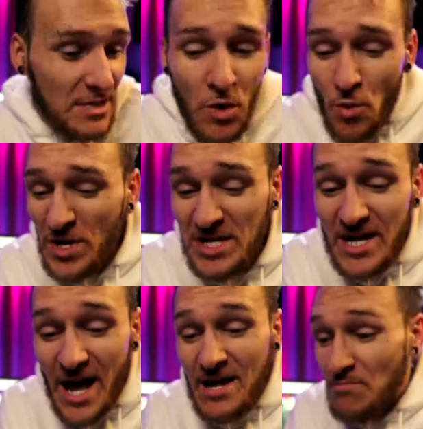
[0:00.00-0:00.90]
When did
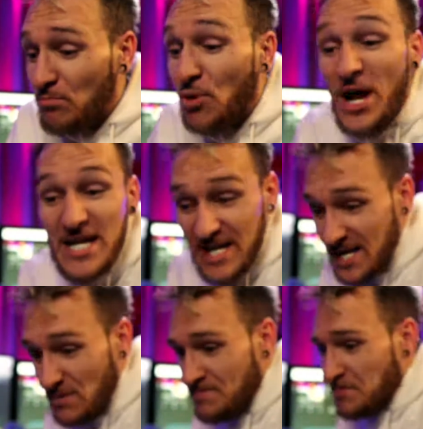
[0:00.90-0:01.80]
I break
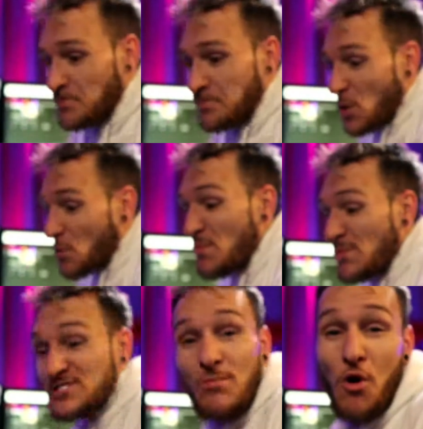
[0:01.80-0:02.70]
in? When was
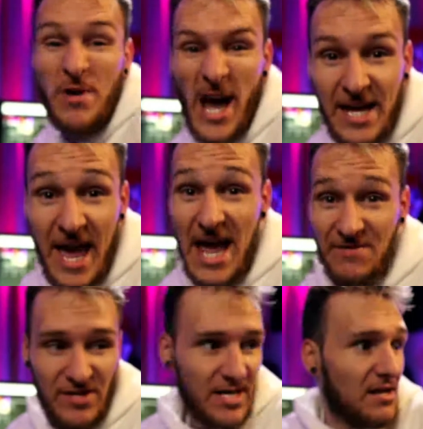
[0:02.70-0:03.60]
the moment I caved
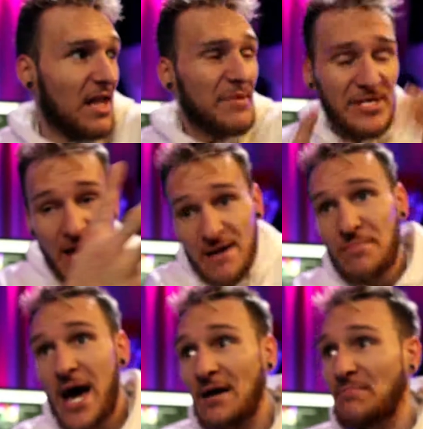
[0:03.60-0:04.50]
in? Let me think
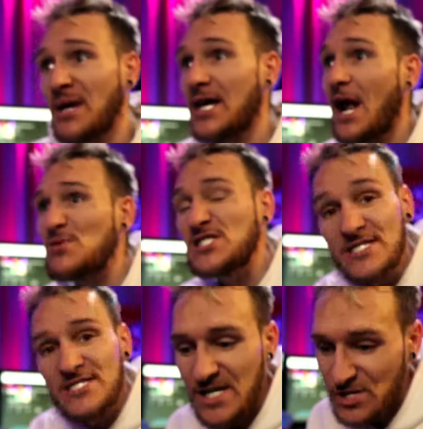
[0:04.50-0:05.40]
back, man. I was
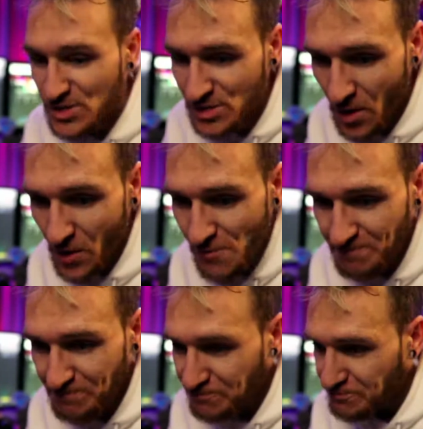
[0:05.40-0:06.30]
18 years old.
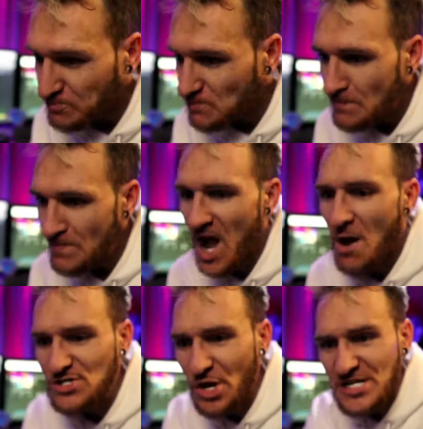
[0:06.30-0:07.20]
I was
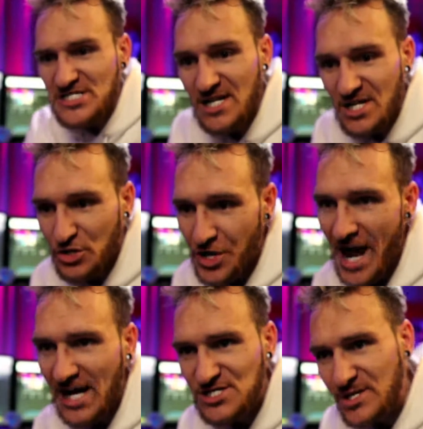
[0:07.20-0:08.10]
already selling crack. I
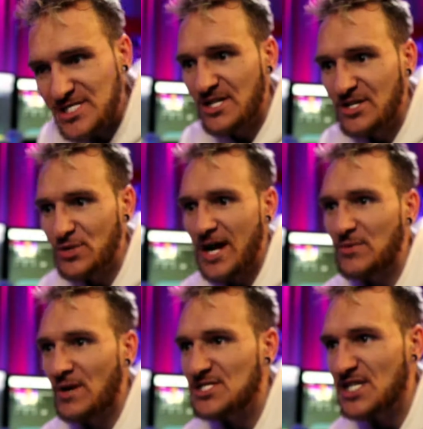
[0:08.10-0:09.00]
started selling crack when I
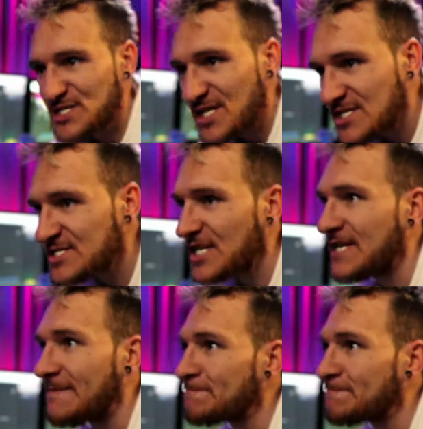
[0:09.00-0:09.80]
was like 16.